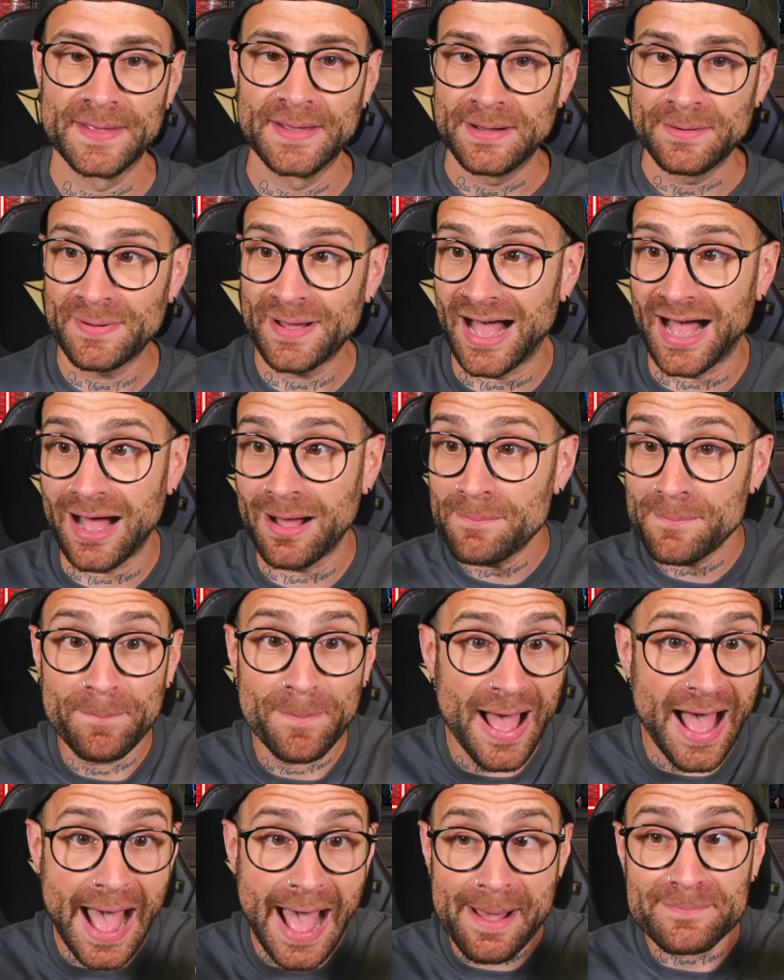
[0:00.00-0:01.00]
But I'm
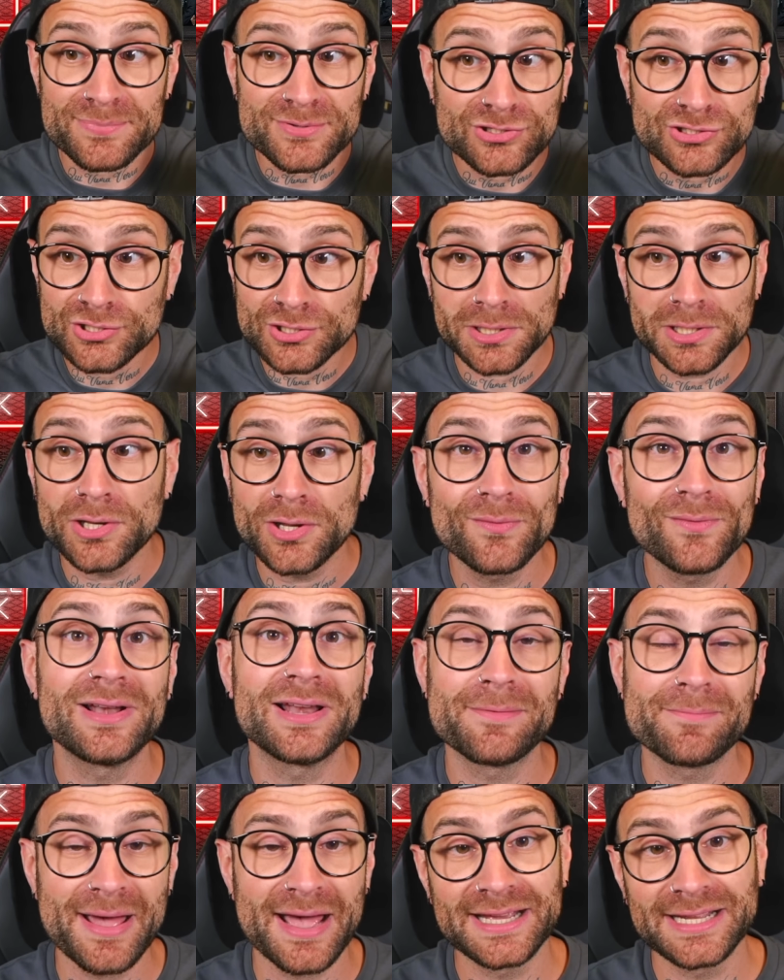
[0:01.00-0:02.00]
absolutely
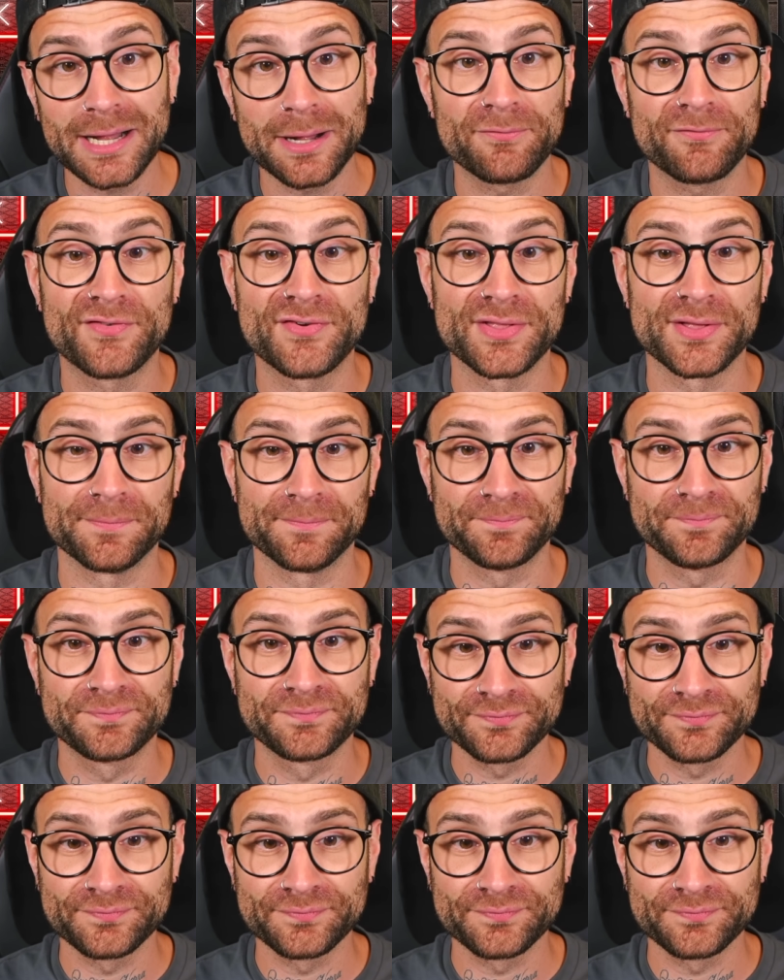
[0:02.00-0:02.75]
made up for them.